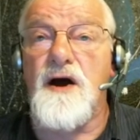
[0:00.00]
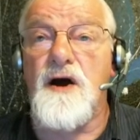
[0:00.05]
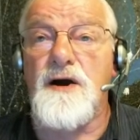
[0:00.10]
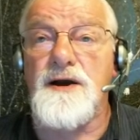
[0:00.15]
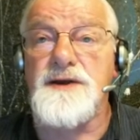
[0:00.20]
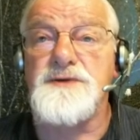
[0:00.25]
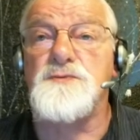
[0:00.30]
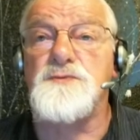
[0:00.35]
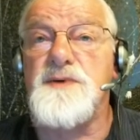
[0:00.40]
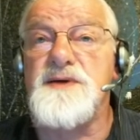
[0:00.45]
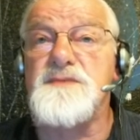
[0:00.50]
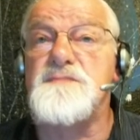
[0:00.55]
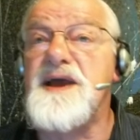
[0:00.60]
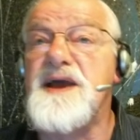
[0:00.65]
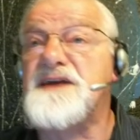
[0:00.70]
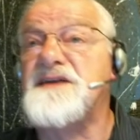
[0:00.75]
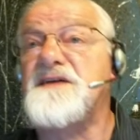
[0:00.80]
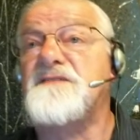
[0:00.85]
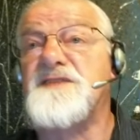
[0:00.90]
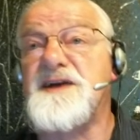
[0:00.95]
hardware
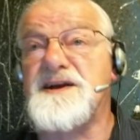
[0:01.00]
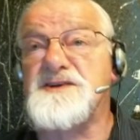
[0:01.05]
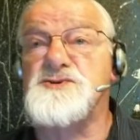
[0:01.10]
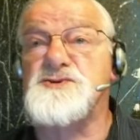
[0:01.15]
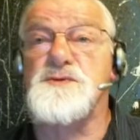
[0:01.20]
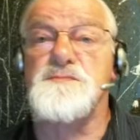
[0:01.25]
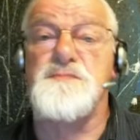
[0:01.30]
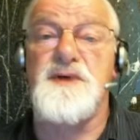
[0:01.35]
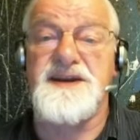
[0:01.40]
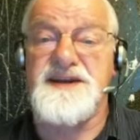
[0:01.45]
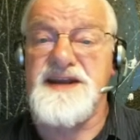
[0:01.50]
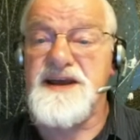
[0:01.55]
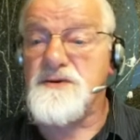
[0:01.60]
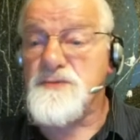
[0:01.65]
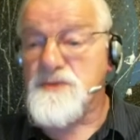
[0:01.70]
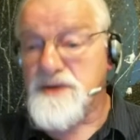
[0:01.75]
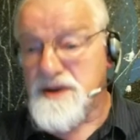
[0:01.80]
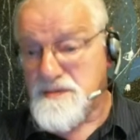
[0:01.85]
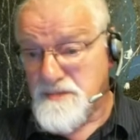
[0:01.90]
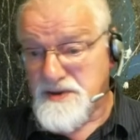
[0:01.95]
manufactured by
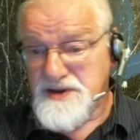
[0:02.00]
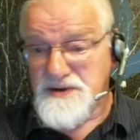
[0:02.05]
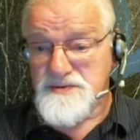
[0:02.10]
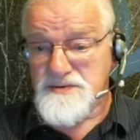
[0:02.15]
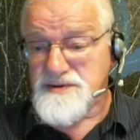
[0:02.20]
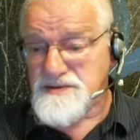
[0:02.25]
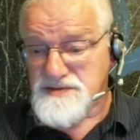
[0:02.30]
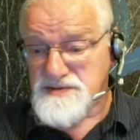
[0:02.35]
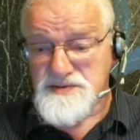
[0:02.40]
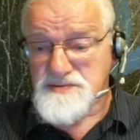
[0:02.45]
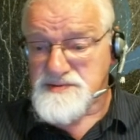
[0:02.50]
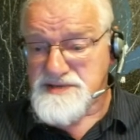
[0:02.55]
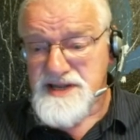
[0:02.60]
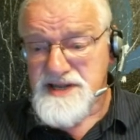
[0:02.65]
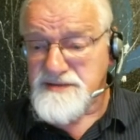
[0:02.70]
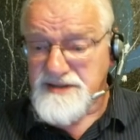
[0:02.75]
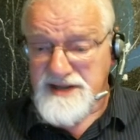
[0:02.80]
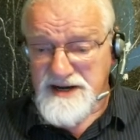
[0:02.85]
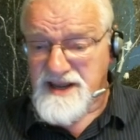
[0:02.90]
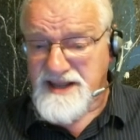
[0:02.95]
Dell Computers or
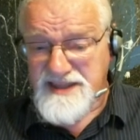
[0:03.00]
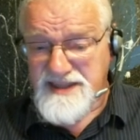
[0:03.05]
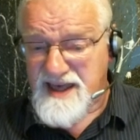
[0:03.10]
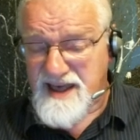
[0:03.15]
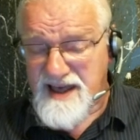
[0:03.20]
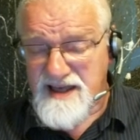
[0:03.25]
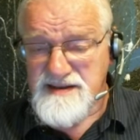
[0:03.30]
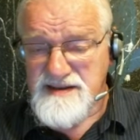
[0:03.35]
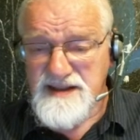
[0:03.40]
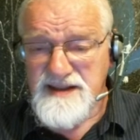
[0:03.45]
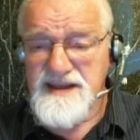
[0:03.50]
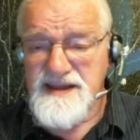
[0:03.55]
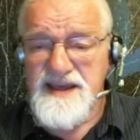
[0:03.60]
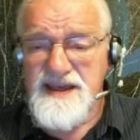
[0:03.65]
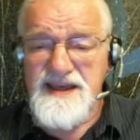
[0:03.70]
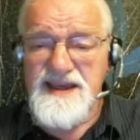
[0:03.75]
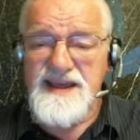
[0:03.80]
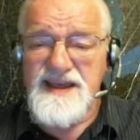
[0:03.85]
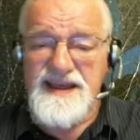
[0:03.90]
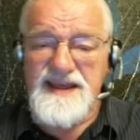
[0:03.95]
something like that.
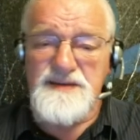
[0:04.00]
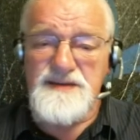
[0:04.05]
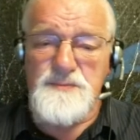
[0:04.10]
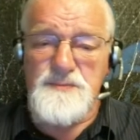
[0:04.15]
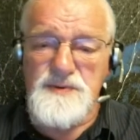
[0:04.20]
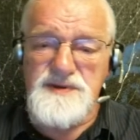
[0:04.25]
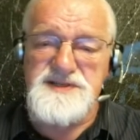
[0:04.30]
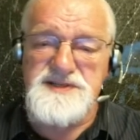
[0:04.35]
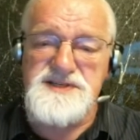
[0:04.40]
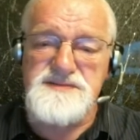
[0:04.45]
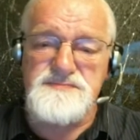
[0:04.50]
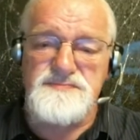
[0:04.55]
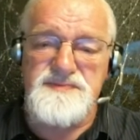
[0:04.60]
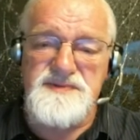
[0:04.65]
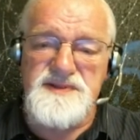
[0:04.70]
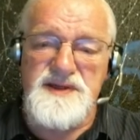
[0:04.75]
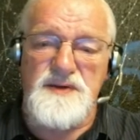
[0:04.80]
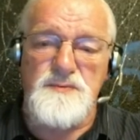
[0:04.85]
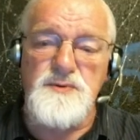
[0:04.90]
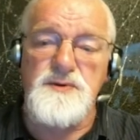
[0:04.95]
It was
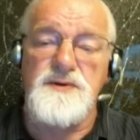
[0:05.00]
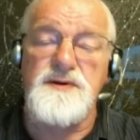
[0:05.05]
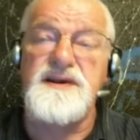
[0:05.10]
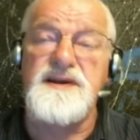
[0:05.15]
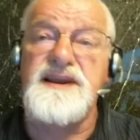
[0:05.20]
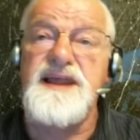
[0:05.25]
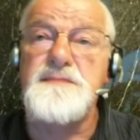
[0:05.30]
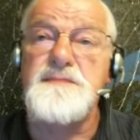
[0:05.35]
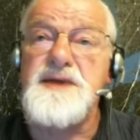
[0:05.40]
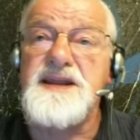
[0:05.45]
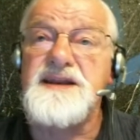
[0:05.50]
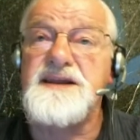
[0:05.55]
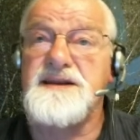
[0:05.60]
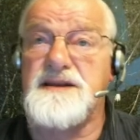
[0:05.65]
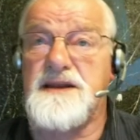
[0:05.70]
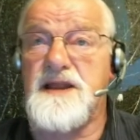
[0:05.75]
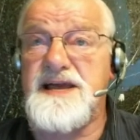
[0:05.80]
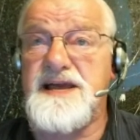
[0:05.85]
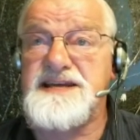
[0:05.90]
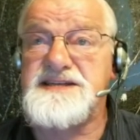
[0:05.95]
there were
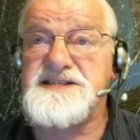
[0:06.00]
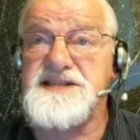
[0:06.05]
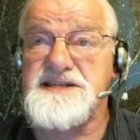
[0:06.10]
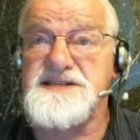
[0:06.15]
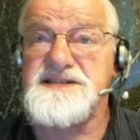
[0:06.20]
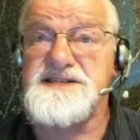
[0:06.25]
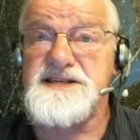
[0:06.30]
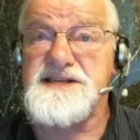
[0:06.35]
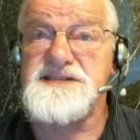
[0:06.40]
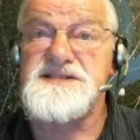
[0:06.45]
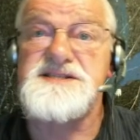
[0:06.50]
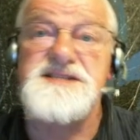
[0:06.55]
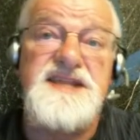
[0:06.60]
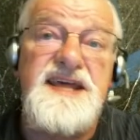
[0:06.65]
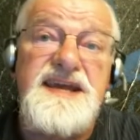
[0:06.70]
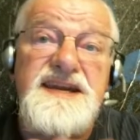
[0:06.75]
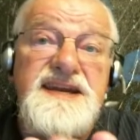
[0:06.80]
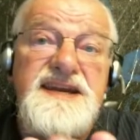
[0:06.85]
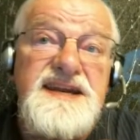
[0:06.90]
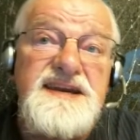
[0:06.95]
limited licenses.
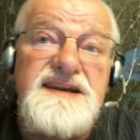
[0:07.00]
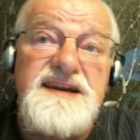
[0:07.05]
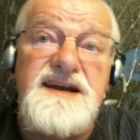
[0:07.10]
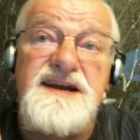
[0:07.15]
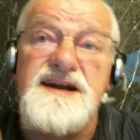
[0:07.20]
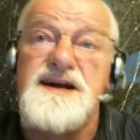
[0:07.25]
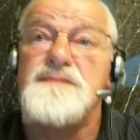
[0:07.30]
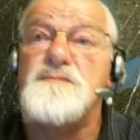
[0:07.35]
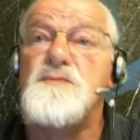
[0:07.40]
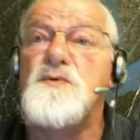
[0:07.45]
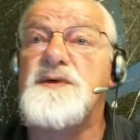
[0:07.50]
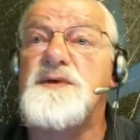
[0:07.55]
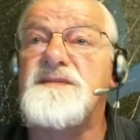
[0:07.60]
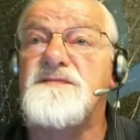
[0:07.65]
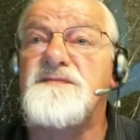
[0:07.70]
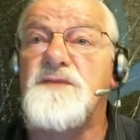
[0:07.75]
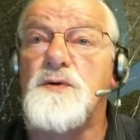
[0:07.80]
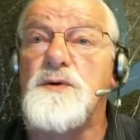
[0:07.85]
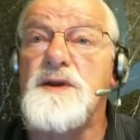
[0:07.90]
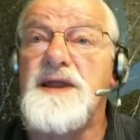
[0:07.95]
They didn't come
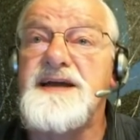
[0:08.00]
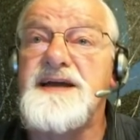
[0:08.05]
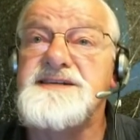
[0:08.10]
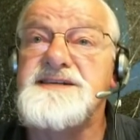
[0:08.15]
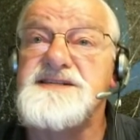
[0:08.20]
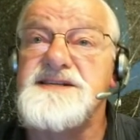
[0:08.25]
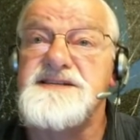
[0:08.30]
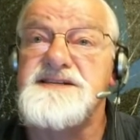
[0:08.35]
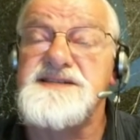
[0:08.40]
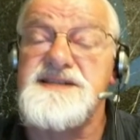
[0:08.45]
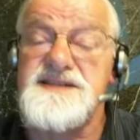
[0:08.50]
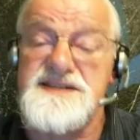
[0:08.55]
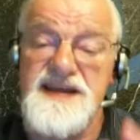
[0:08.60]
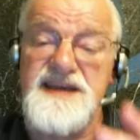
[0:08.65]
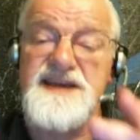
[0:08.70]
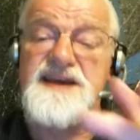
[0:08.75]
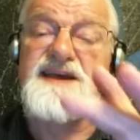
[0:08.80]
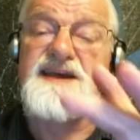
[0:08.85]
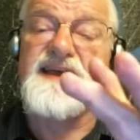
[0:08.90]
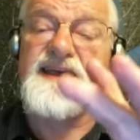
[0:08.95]
with full
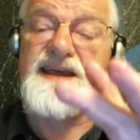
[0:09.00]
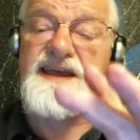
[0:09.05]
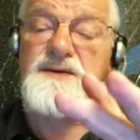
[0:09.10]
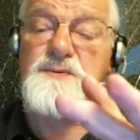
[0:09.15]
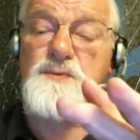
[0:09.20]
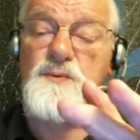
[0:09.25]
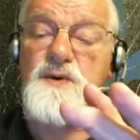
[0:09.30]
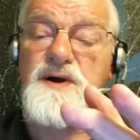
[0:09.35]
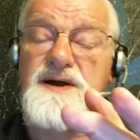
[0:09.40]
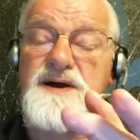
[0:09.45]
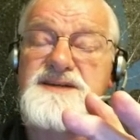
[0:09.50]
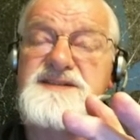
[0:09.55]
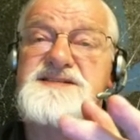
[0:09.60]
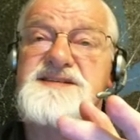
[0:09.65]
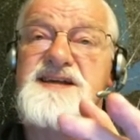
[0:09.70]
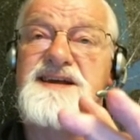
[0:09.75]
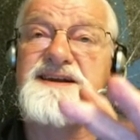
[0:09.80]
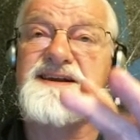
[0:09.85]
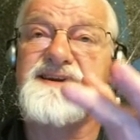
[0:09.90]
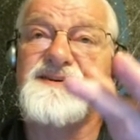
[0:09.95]
licenses. It
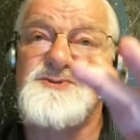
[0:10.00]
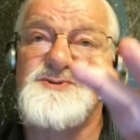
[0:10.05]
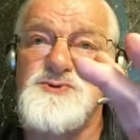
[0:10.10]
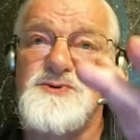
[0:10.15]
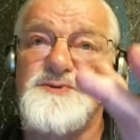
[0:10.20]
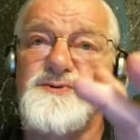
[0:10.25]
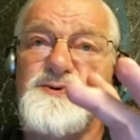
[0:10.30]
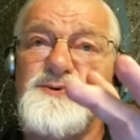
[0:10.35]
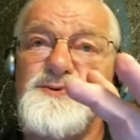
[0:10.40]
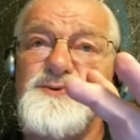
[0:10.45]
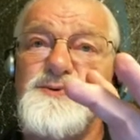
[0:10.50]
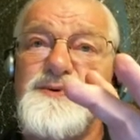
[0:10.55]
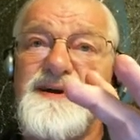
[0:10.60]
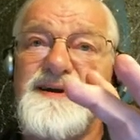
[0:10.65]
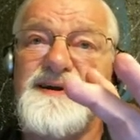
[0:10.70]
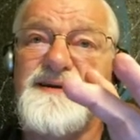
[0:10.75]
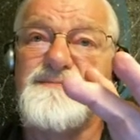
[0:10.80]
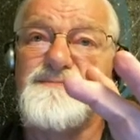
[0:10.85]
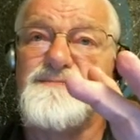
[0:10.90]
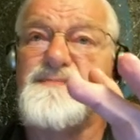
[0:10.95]
was true
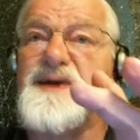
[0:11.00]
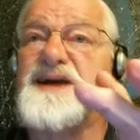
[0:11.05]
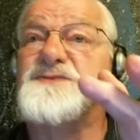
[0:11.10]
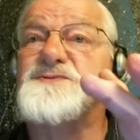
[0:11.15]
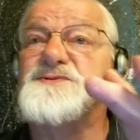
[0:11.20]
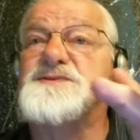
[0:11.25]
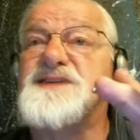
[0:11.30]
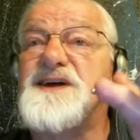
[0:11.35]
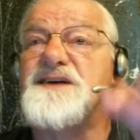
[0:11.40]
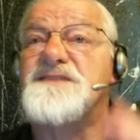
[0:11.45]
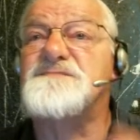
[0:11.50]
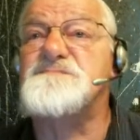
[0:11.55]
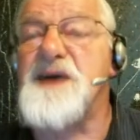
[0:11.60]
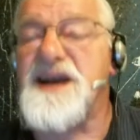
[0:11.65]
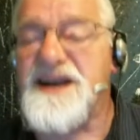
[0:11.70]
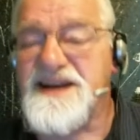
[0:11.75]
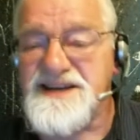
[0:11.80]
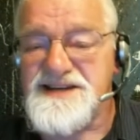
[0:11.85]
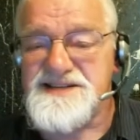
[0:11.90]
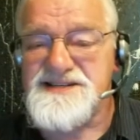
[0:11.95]
Microsoft
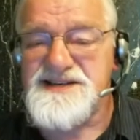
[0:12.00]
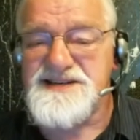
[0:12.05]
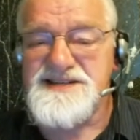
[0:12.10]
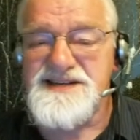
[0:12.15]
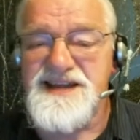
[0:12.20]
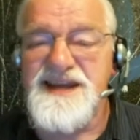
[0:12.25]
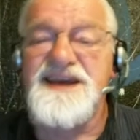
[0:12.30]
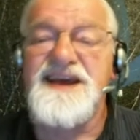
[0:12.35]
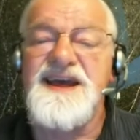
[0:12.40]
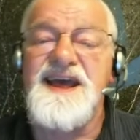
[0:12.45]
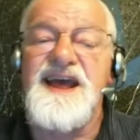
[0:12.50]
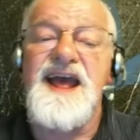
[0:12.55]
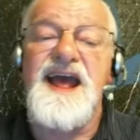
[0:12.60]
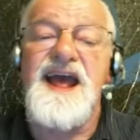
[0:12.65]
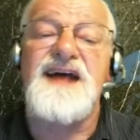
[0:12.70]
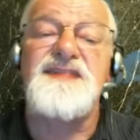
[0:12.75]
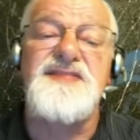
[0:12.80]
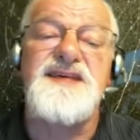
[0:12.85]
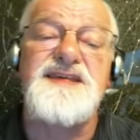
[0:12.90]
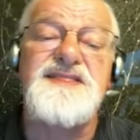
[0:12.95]
packages,
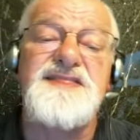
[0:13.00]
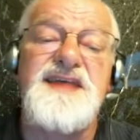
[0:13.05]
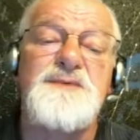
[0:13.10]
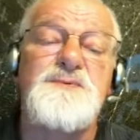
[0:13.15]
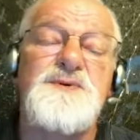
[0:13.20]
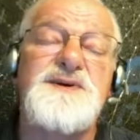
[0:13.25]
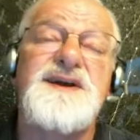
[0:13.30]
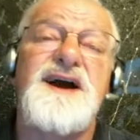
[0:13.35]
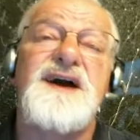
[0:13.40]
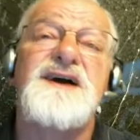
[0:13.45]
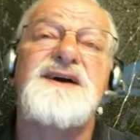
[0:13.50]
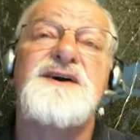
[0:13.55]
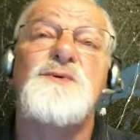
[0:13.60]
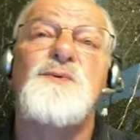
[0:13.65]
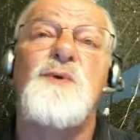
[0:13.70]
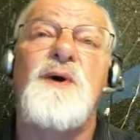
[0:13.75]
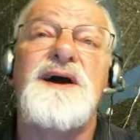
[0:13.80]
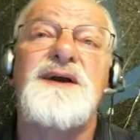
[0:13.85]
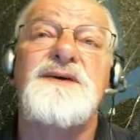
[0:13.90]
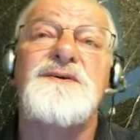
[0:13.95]
and then they would
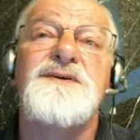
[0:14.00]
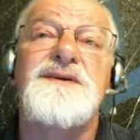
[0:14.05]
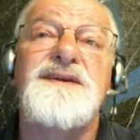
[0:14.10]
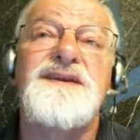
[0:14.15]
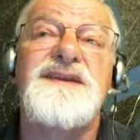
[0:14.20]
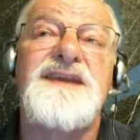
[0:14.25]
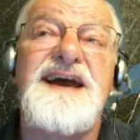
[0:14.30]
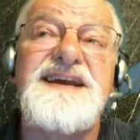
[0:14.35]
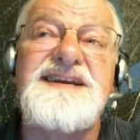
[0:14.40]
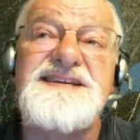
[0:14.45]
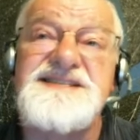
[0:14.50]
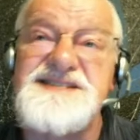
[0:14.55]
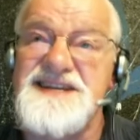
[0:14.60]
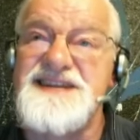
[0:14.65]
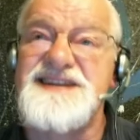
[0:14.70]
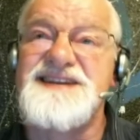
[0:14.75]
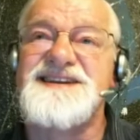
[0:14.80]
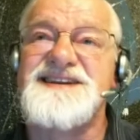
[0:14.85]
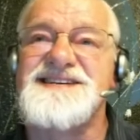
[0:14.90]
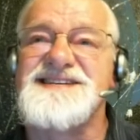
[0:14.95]
acquire
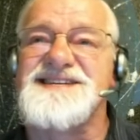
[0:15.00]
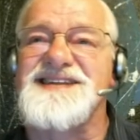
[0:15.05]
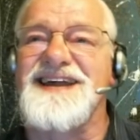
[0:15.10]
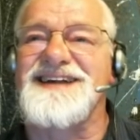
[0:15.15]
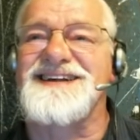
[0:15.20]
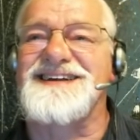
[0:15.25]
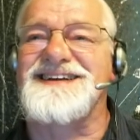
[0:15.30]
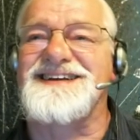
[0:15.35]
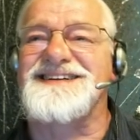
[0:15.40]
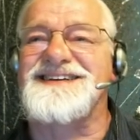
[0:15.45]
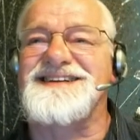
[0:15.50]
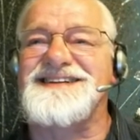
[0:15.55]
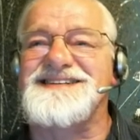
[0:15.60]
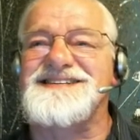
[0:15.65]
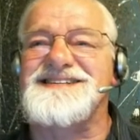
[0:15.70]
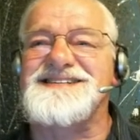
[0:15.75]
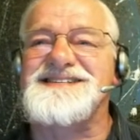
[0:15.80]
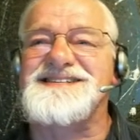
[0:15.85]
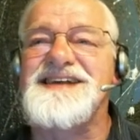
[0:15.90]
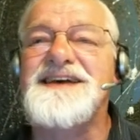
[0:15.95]

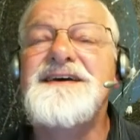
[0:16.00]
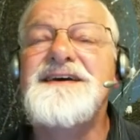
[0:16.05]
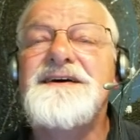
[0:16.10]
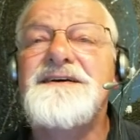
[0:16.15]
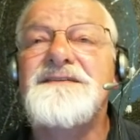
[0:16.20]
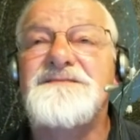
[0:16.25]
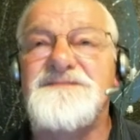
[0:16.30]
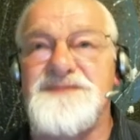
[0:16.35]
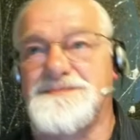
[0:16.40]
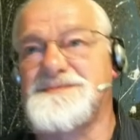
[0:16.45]
licenses